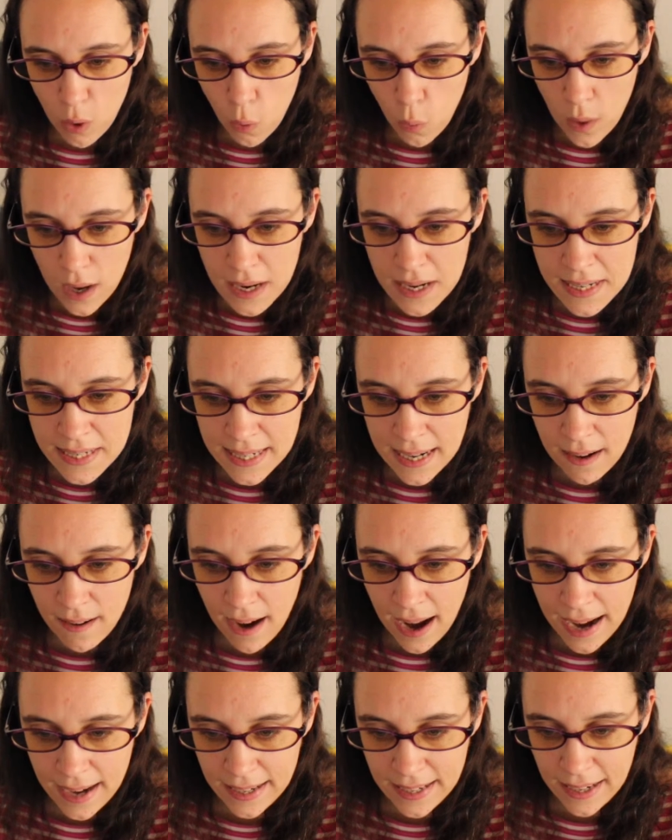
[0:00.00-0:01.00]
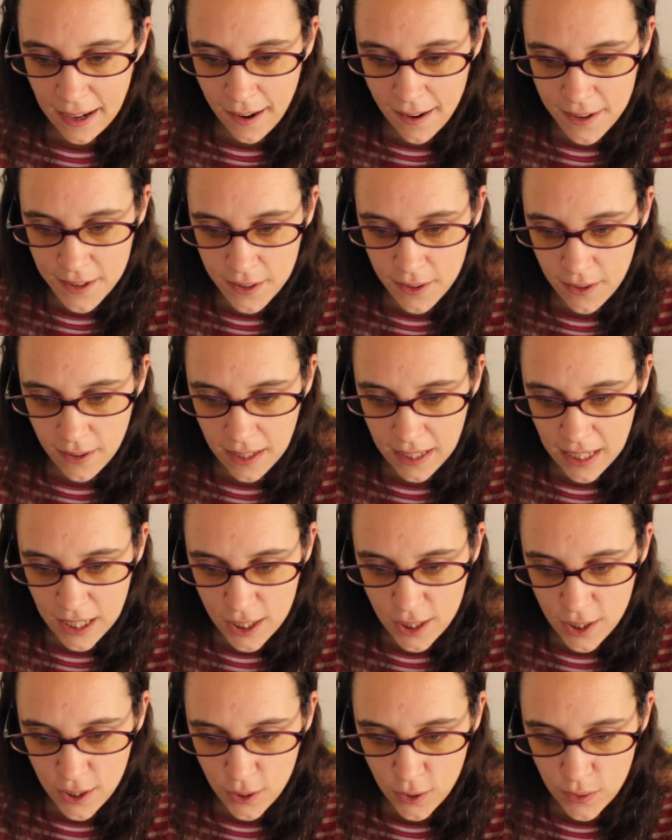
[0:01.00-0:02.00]
were there any other
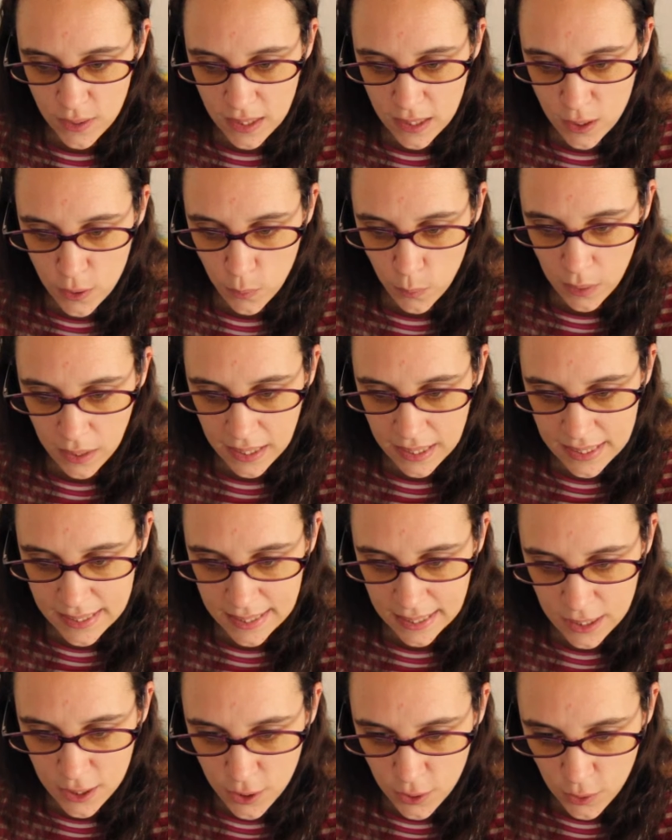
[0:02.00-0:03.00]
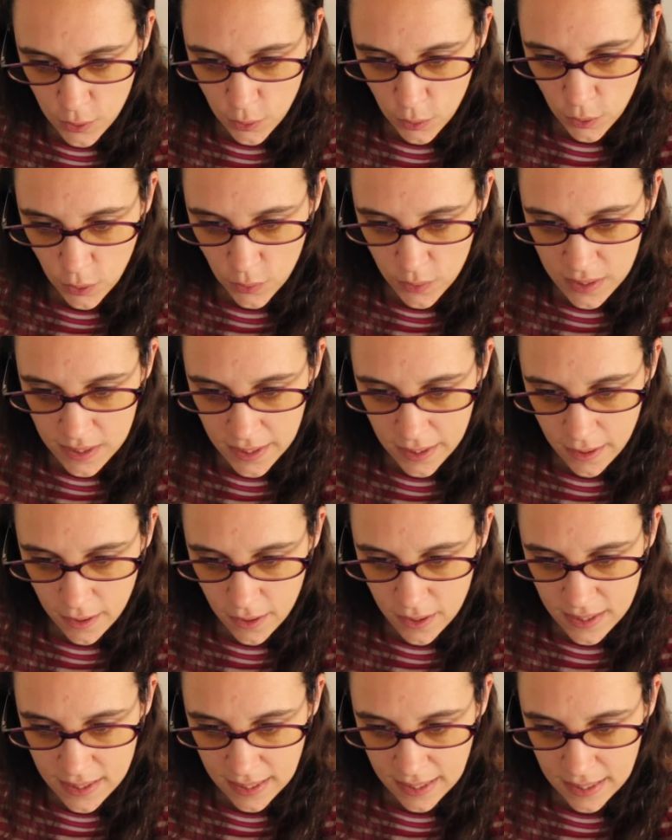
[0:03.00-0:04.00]
issues this week that you
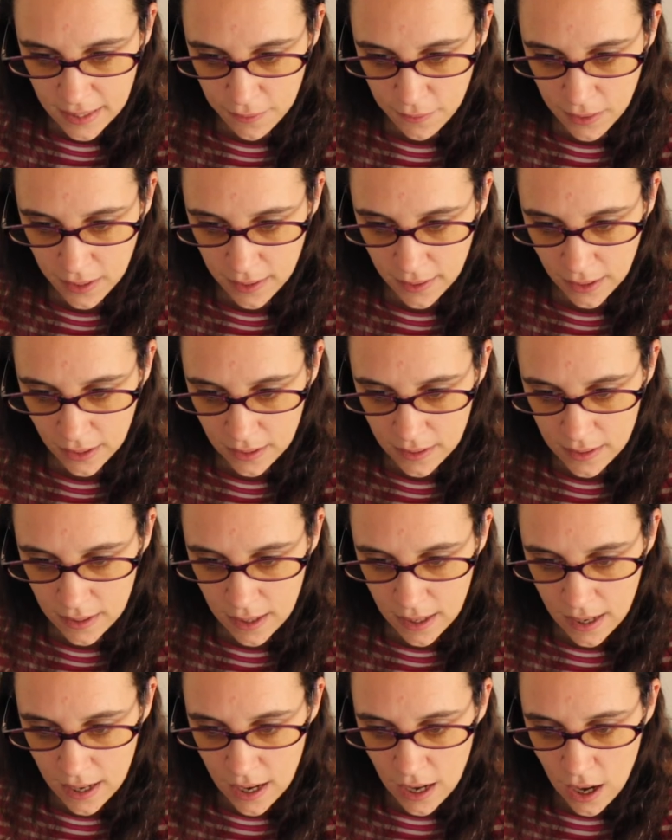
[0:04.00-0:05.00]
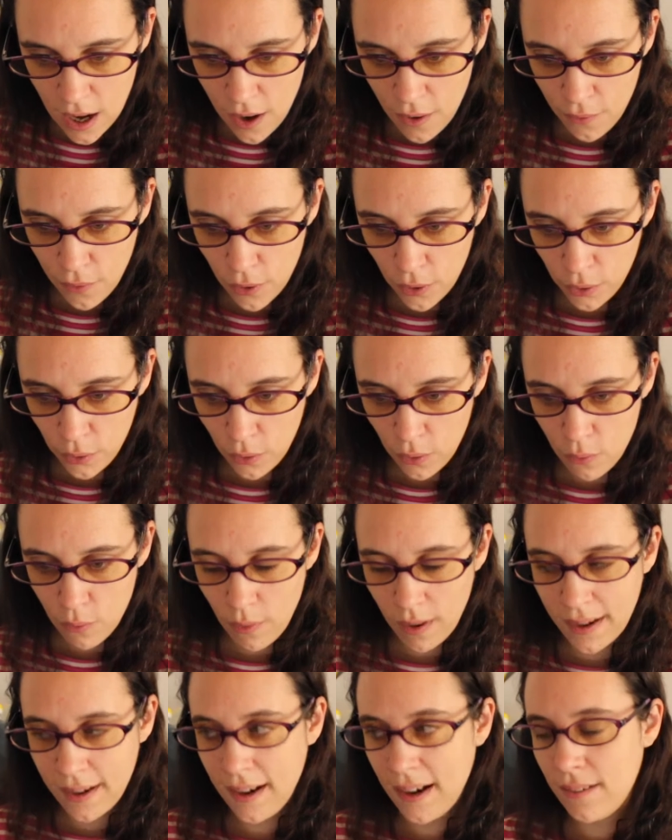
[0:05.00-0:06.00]
consider significant for your
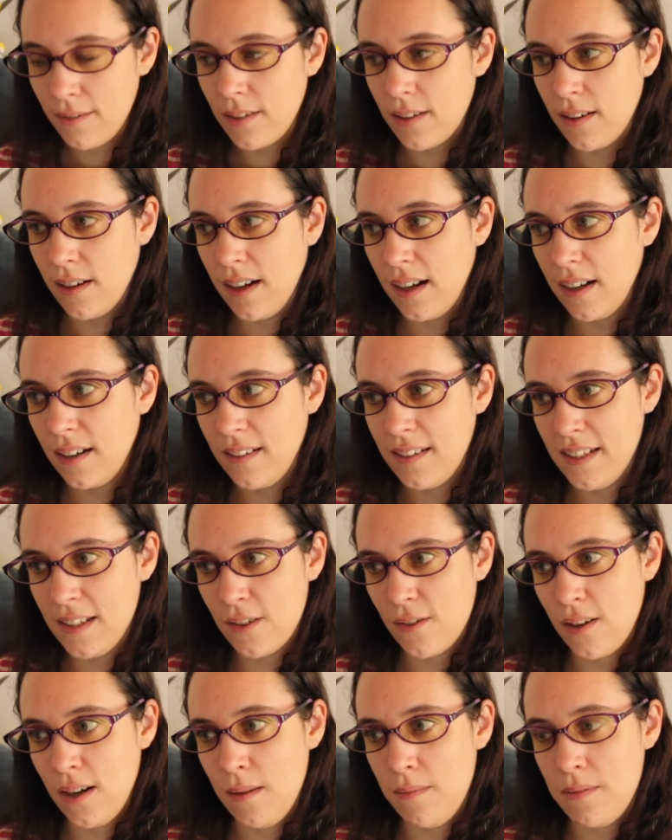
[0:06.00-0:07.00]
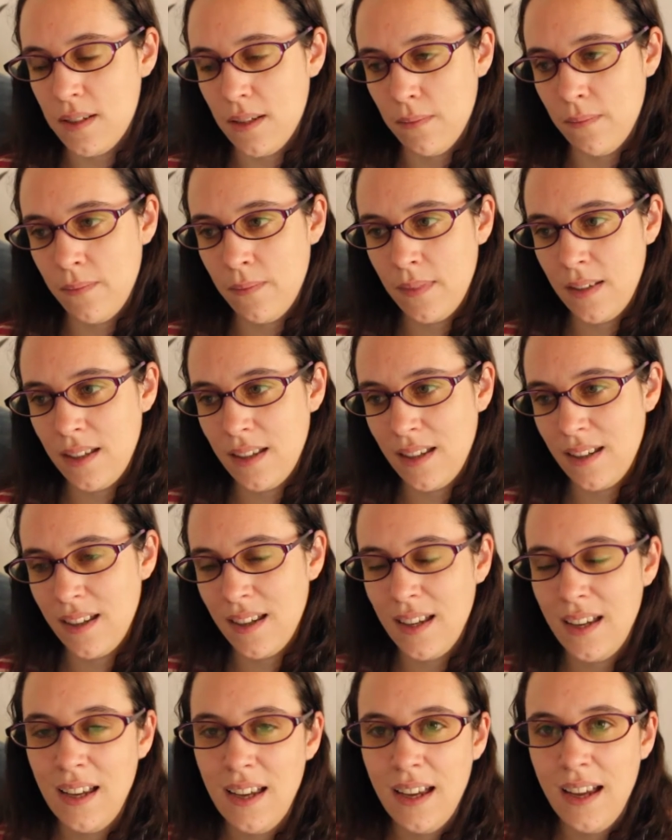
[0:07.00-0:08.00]
recovery? Describe them.
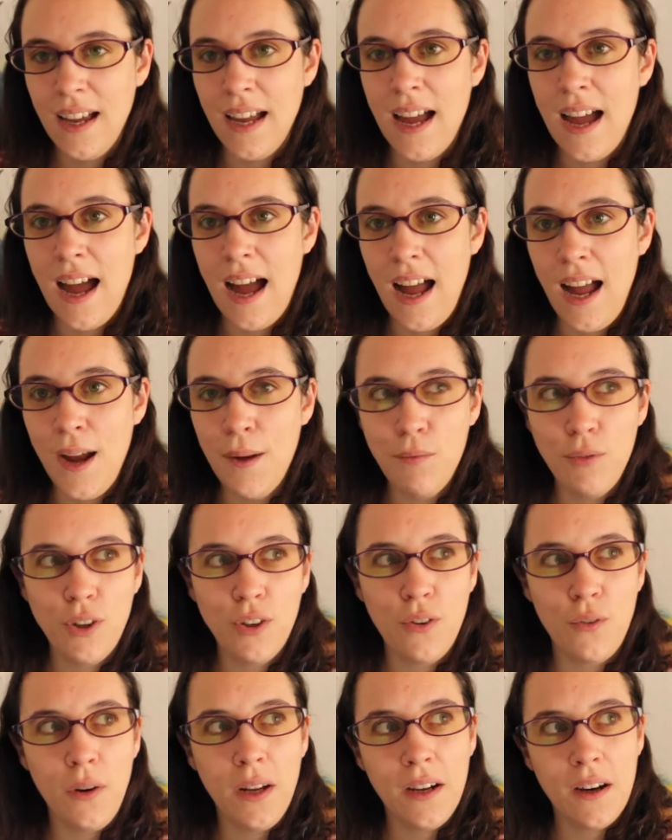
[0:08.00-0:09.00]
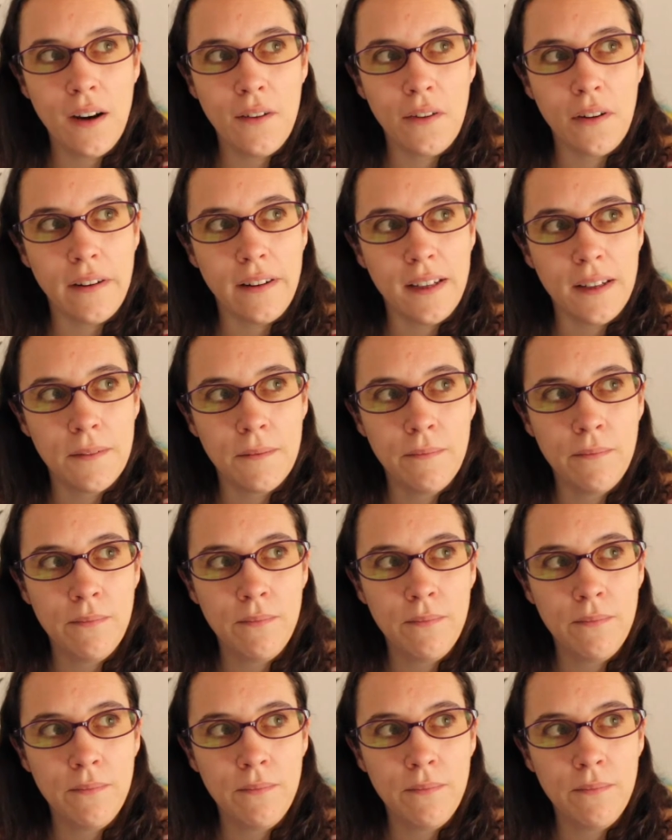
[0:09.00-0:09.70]
I'm not recovering.